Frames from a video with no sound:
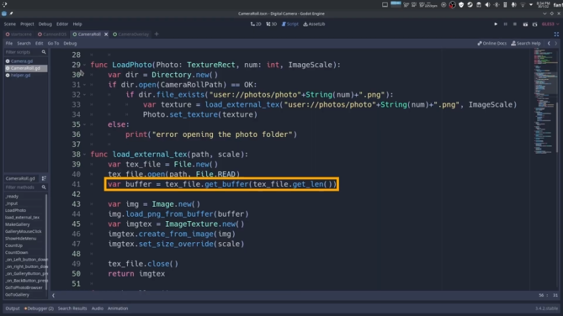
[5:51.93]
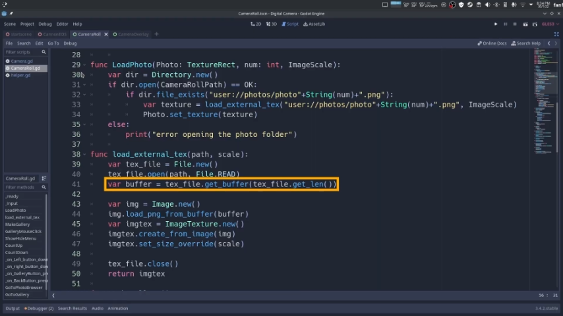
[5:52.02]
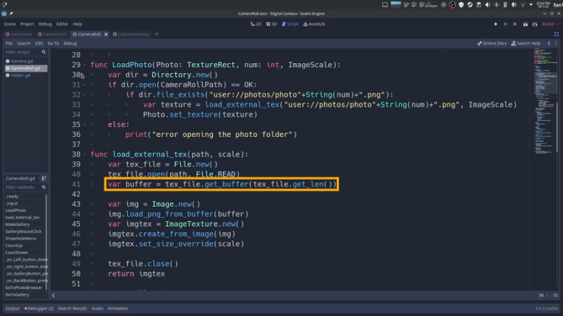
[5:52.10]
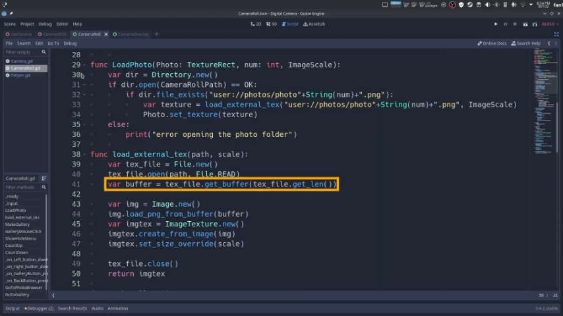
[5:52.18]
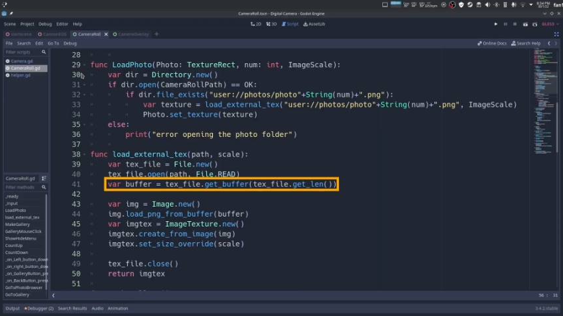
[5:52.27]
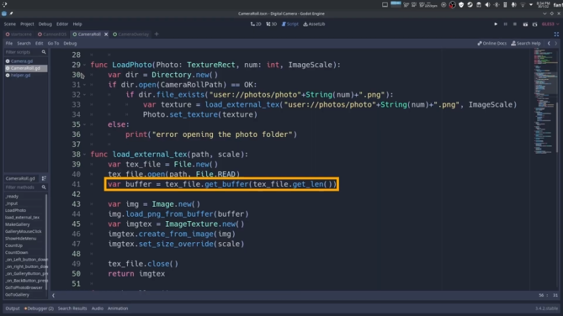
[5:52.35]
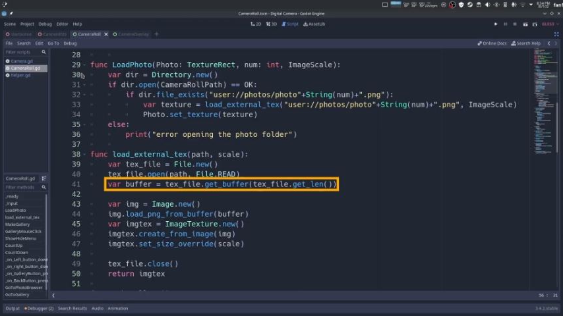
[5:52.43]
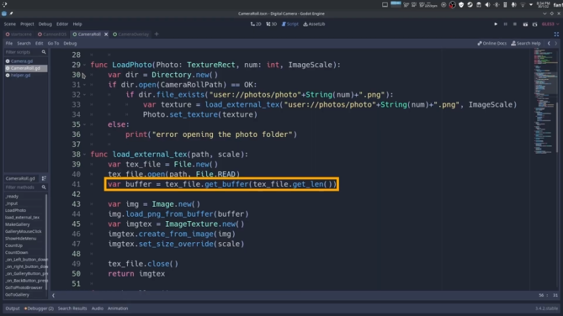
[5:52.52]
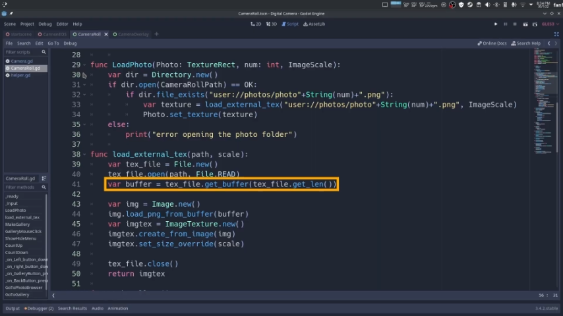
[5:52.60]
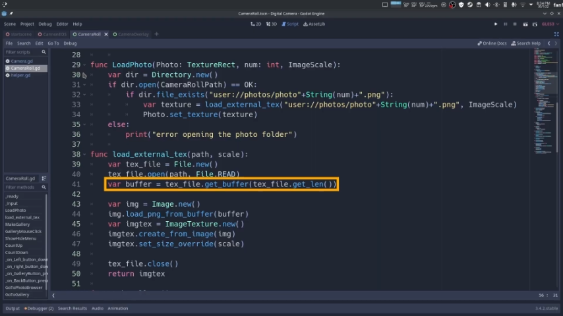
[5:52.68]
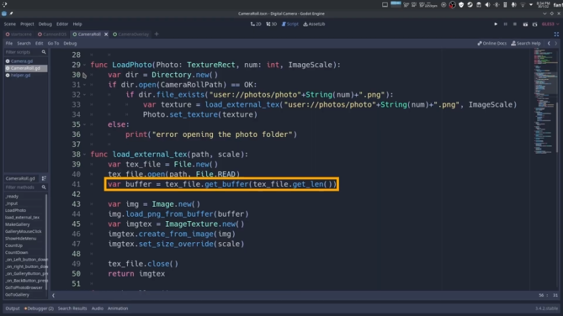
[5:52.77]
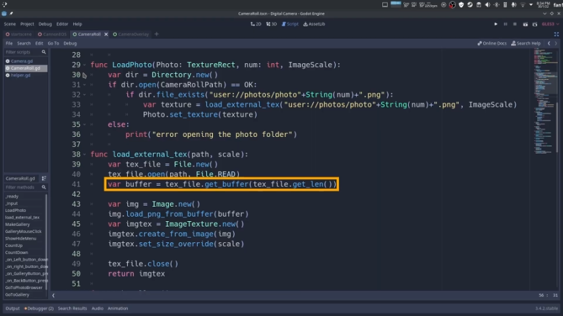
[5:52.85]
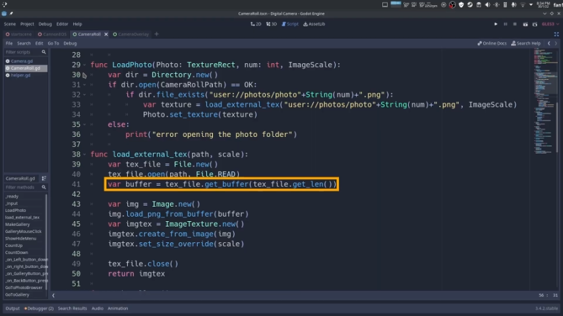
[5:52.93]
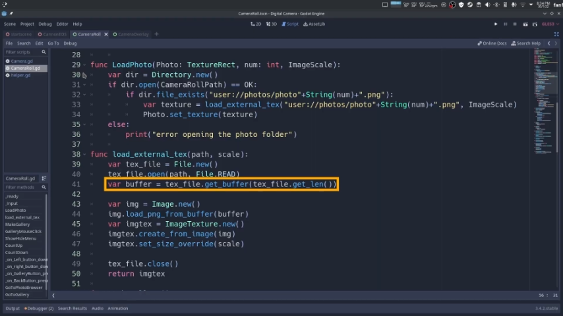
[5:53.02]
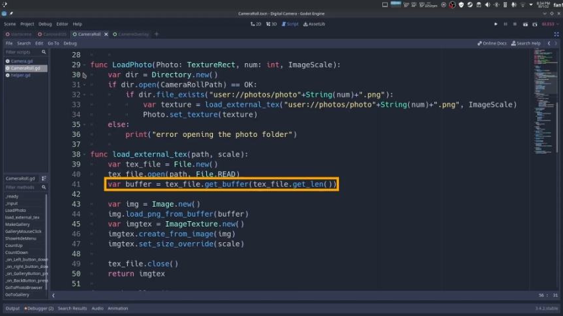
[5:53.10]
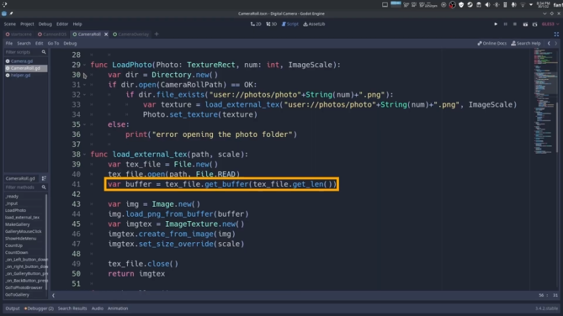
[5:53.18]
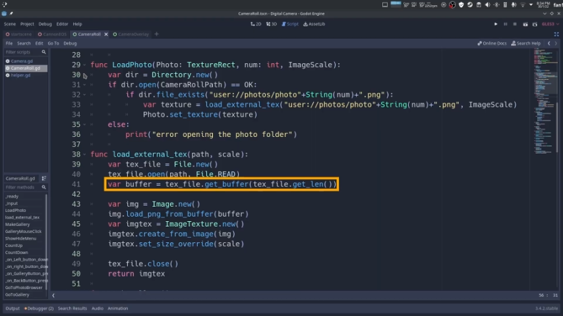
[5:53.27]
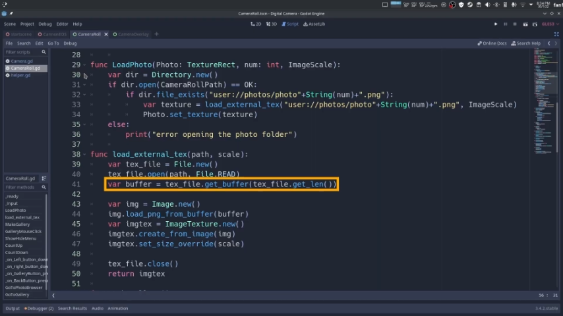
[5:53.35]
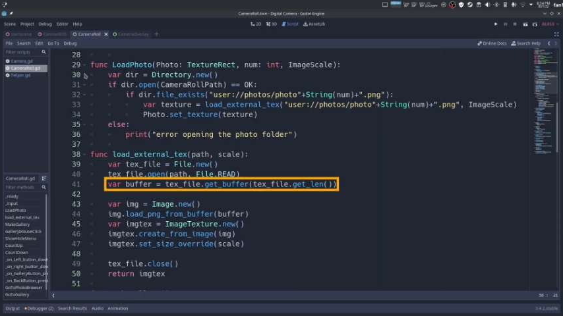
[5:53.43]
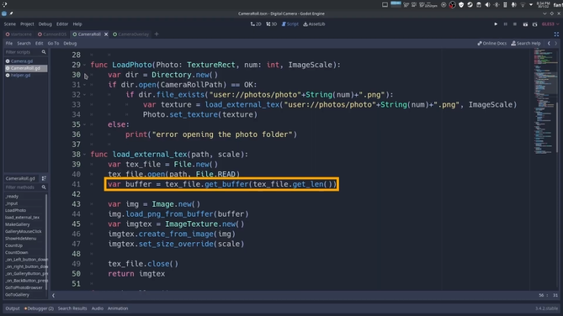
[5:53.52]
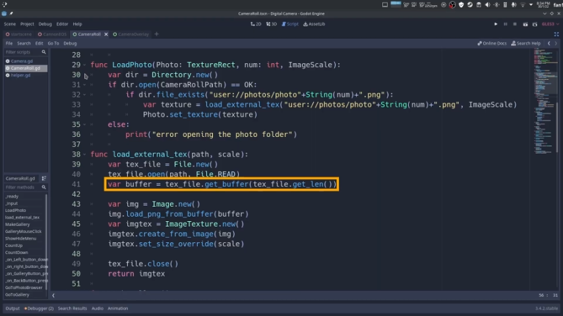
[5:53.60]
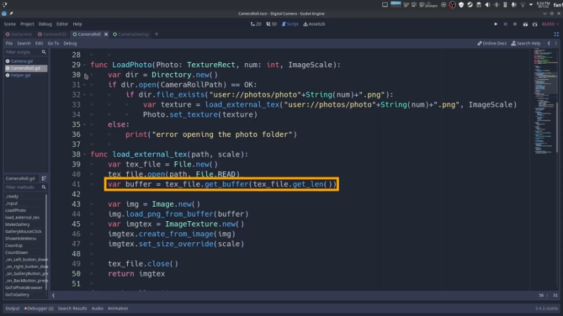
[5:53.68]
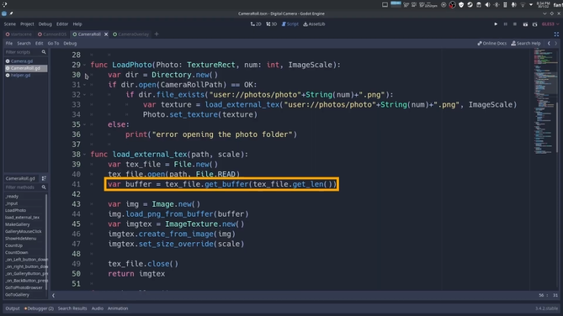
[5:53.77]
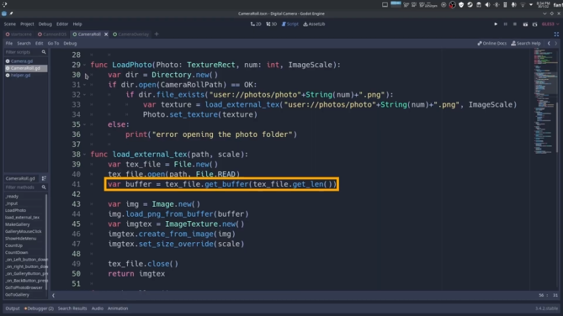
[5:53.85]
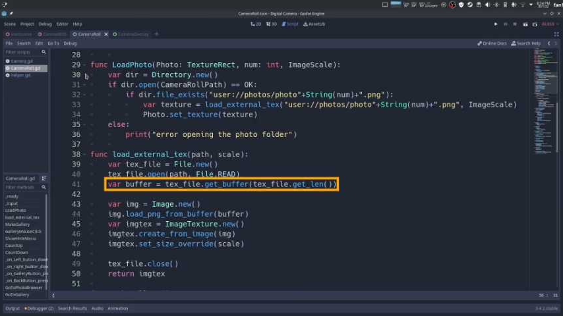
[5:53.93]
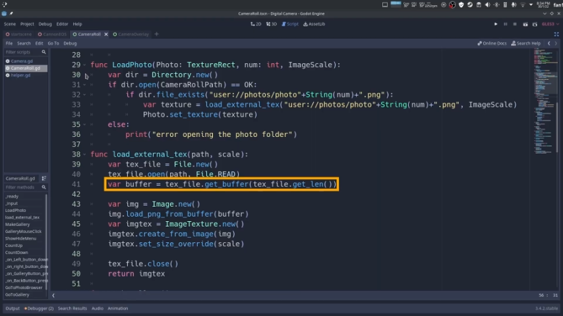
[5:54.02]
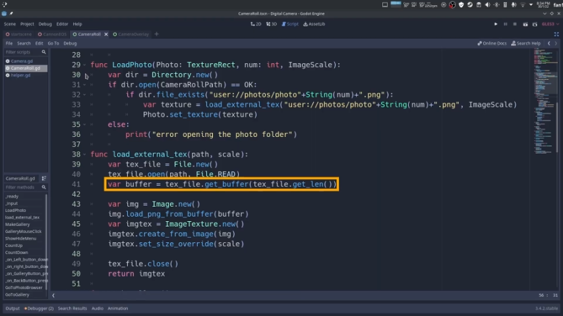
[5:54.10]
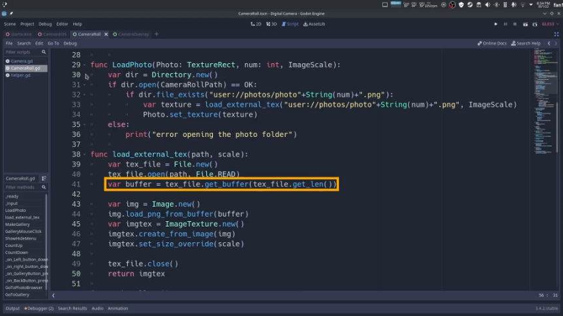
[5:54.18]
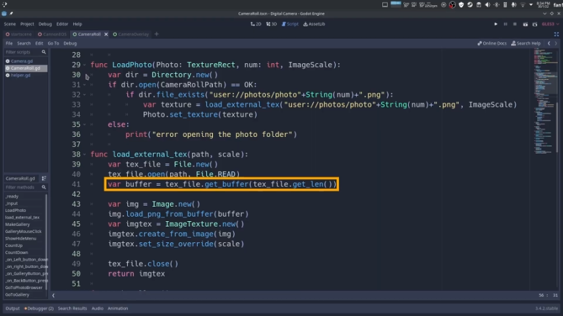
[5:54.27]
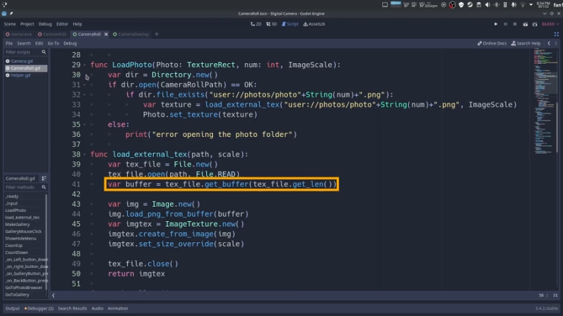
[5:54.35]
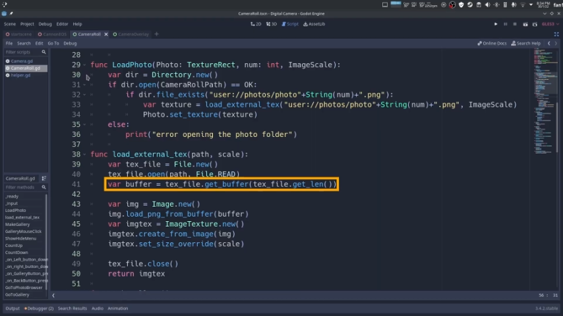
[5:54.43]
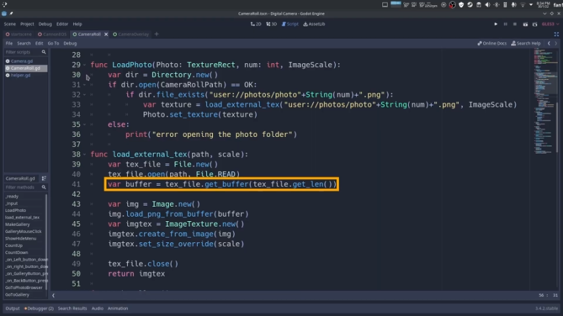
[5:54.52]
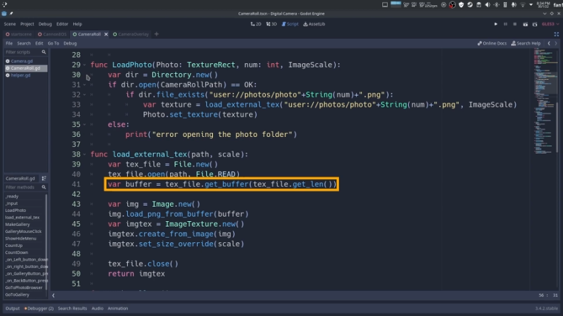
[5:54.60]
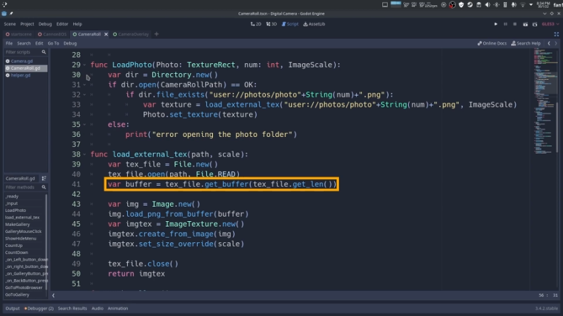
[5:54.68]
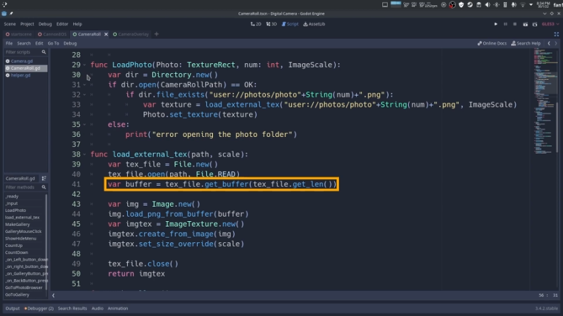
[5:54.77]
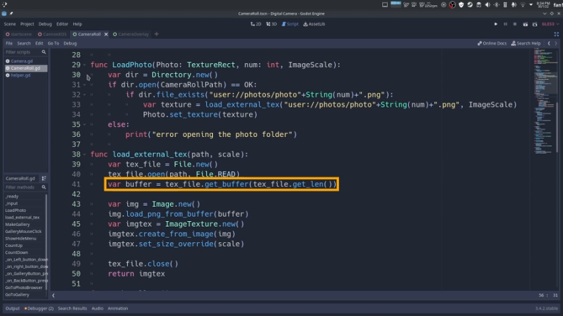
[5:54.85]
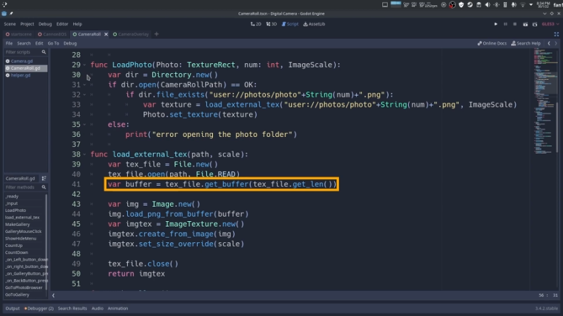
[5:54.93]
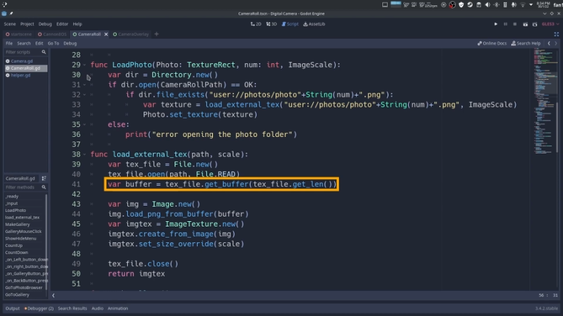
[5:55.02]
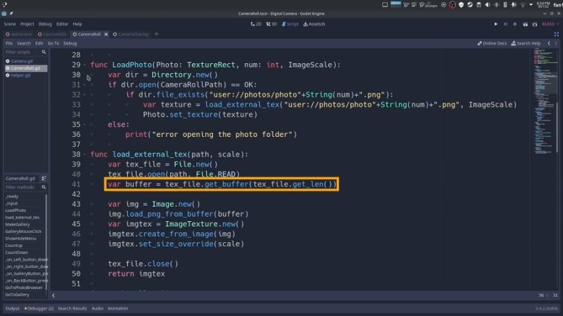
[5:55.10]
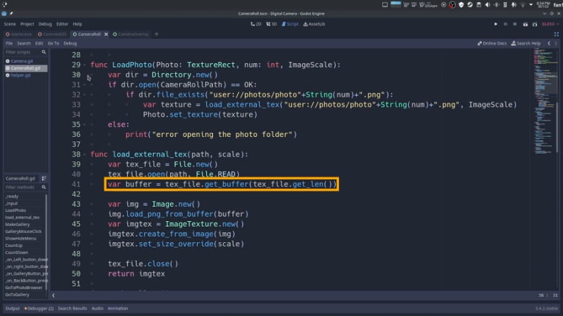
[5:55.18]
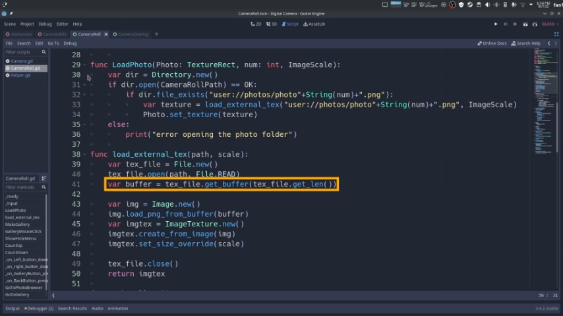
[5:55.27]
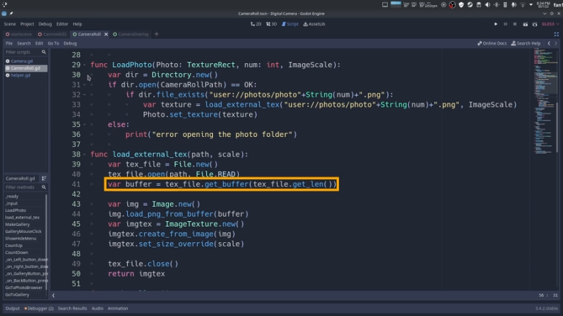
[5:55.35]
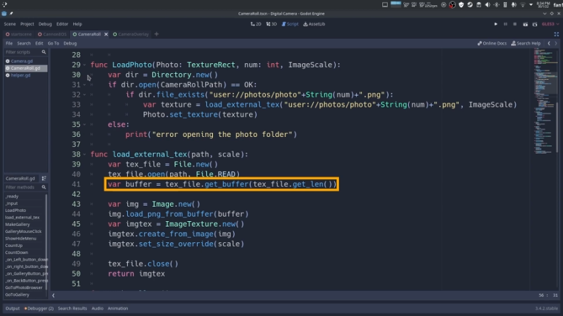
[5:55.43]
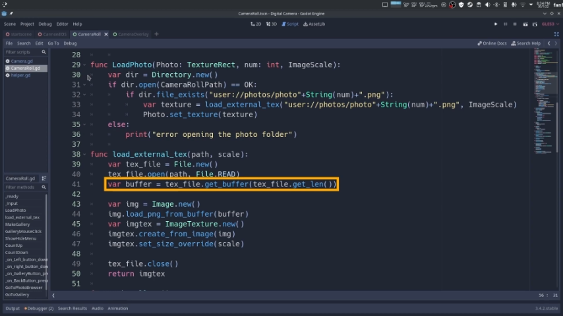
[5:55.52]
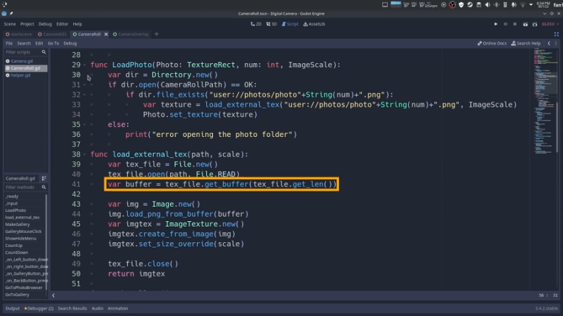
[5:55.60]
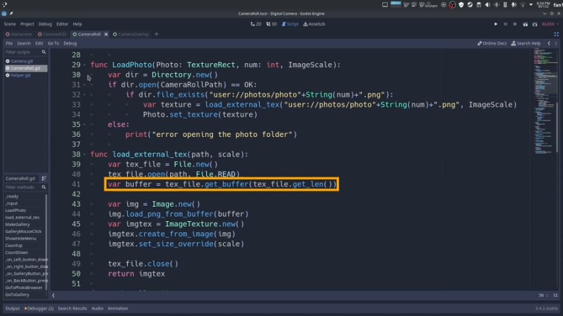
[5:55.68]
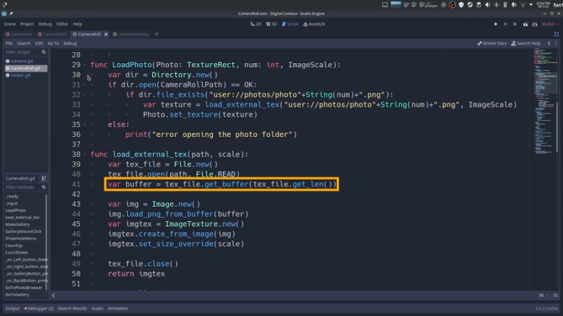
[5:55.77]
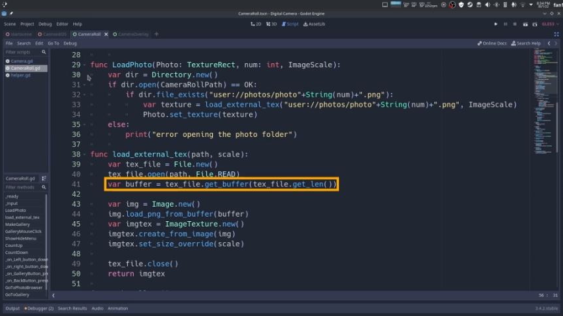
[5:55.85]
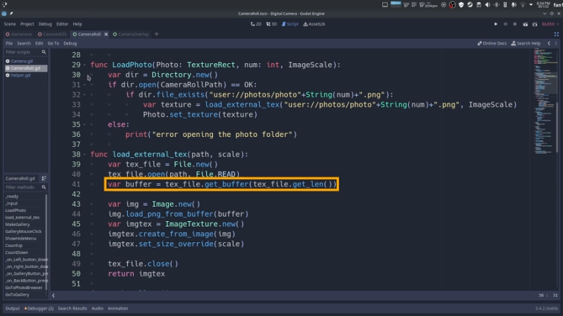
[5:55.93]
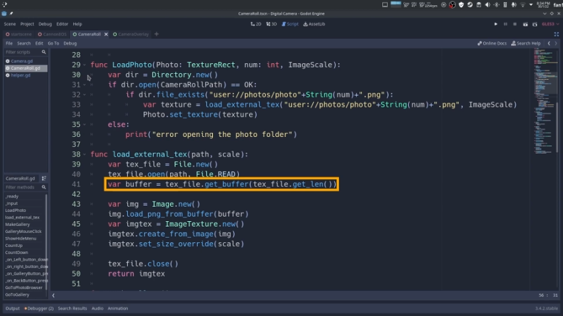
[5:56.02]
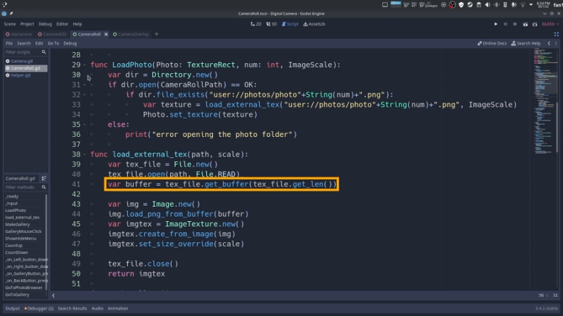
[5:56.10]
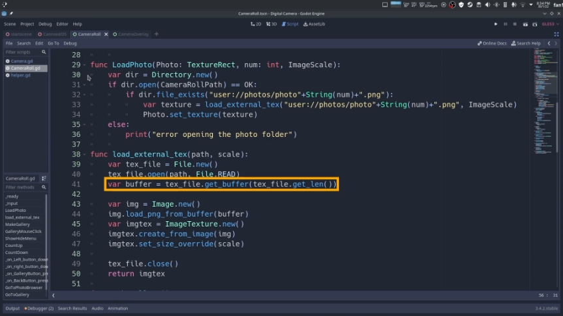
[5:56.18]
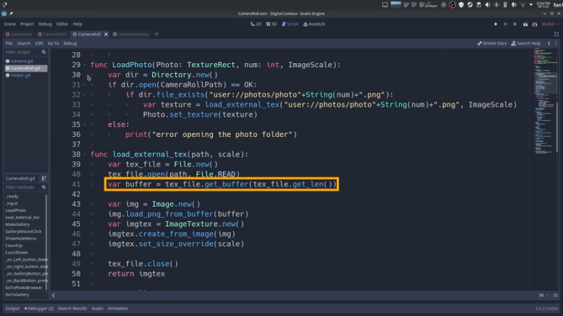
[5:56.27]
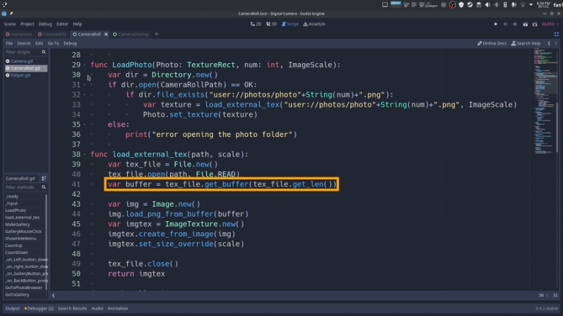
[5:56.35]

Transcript: Nobody's mouth can be seen.